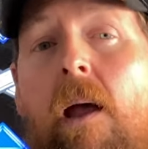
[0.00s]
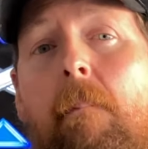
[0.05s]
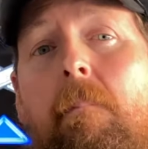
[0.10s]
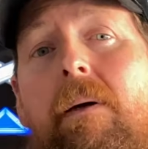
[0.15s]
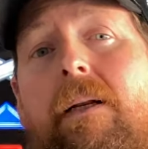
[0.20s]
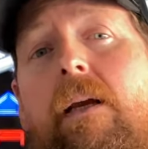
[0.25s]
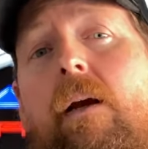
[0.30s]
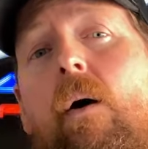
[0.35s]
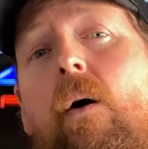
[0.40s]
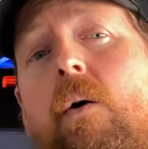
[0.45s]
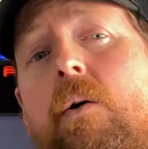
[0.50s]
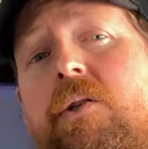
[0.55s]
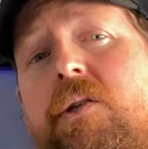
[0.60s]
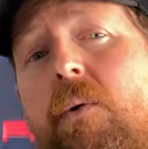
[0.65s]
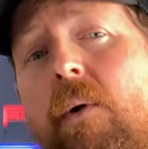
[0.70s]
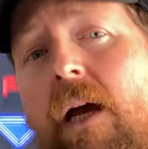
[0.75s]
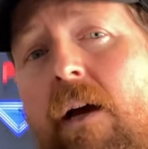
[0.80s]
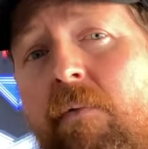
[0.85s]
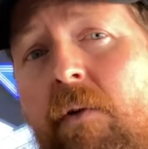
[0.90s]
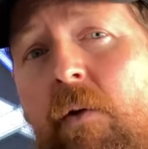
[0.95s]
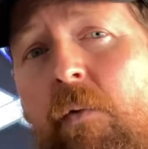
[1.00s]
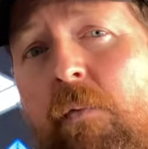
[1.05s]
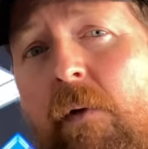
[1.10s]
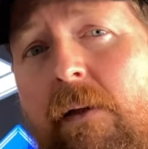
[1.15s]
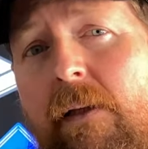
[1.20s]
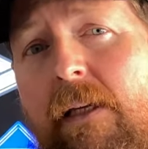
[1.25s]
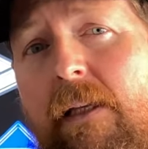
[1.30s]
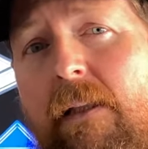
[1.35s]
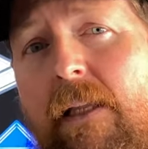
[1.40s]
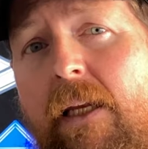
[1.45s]
But I also have an
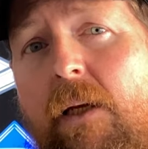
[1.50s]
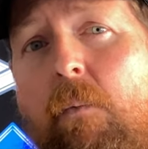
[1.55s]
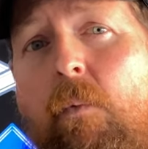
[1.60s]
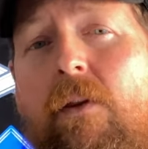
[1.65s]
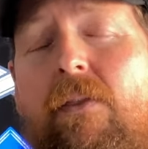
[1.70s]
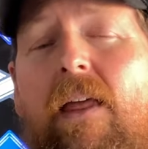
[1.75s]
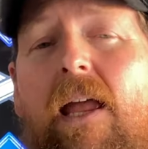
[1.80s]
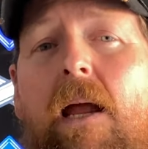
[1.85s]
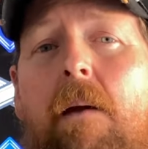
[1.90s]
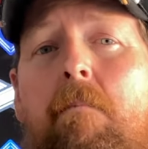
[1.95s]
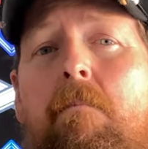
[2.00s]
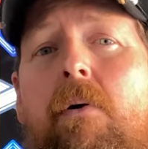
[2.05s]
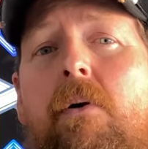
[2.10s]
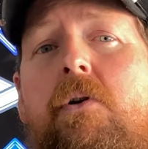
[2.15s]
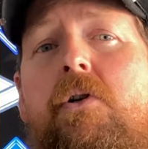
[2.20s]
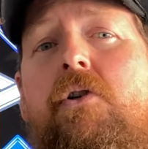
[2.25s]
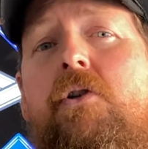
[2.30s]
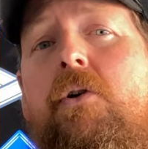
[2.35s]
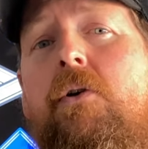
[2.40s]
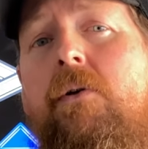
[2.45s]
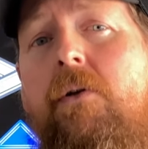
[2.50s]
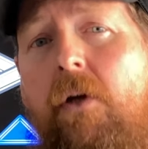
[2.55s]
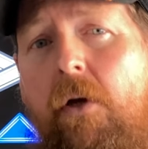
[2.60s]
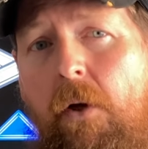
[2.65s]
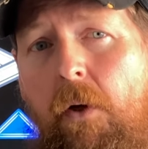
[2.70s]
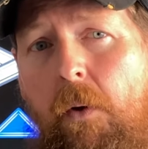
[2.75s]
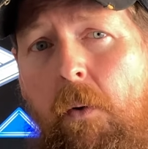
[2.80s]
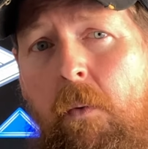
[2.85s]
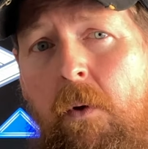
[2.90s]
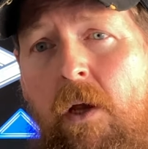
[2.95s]
affiliate link with Ember Shirt
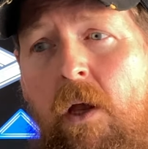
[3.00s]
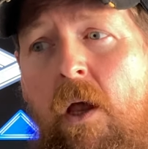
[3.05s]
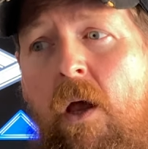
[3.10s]
Co.,